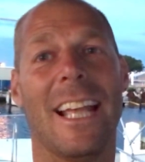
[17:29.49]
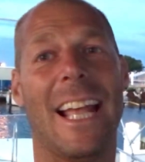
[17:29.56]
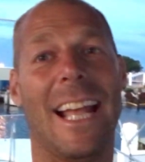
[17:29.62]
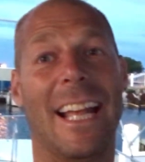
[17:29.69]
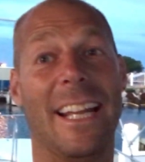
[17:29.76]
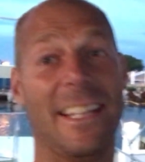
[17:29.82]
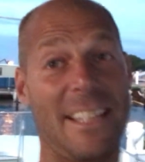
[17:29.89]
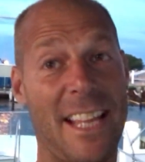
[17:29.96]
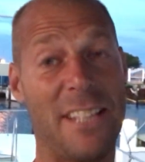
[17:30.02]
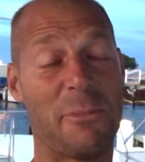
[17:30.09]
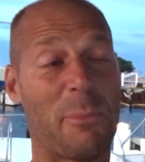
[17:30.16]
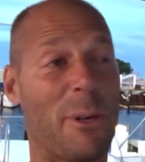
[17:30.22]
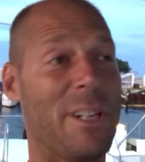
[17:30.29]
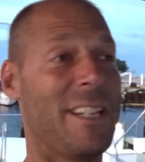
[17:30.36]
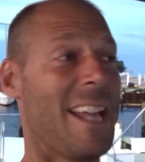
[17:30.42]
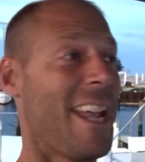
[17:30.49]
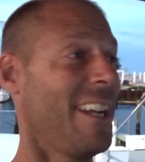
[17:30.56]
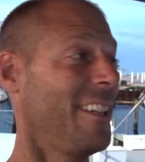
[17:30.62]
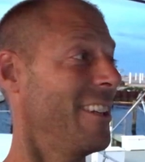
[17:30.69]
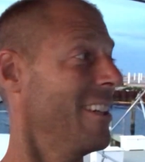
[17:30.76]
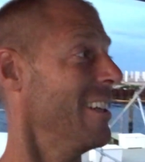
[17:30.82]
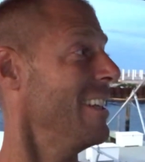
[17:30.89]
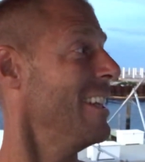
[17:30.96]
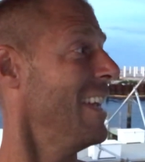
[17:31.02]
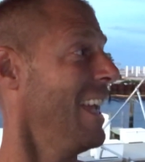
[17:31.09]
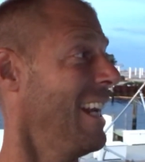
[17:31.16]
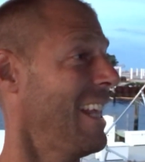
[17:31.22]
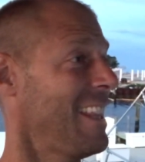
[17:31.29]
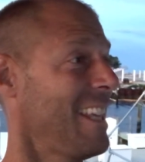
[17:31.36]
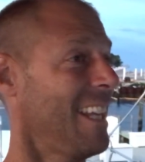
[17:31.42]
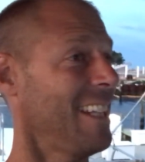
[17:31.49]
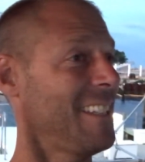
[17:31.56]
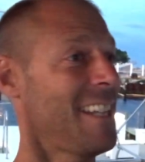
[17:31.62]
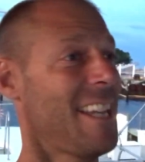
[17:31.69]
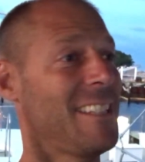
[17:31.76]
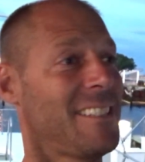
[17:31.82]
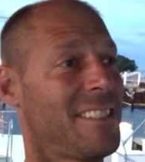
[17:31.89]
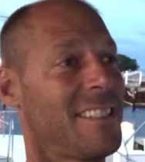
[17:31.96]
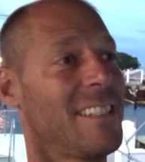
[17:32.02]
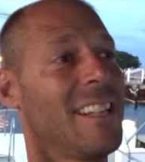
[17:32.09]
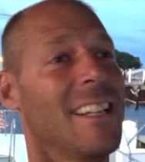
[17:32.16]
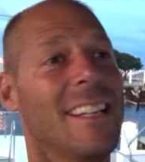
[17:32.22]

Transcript: and it tastes pretty dang good, and I think it tastes